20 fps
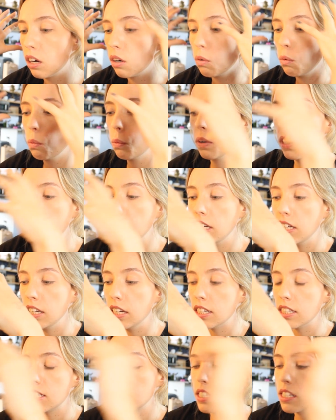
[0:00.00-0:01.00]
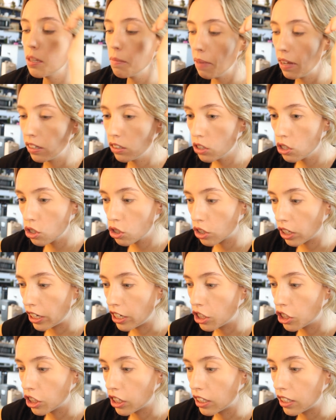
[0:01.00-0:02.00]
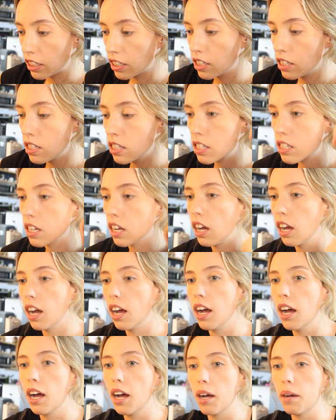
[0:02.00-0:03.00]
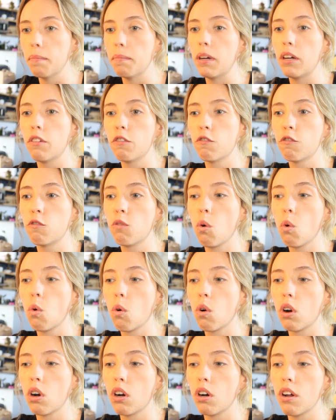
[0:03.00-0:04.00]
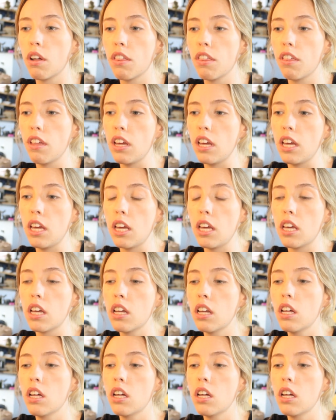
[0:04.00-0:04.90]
we did some illustrations for the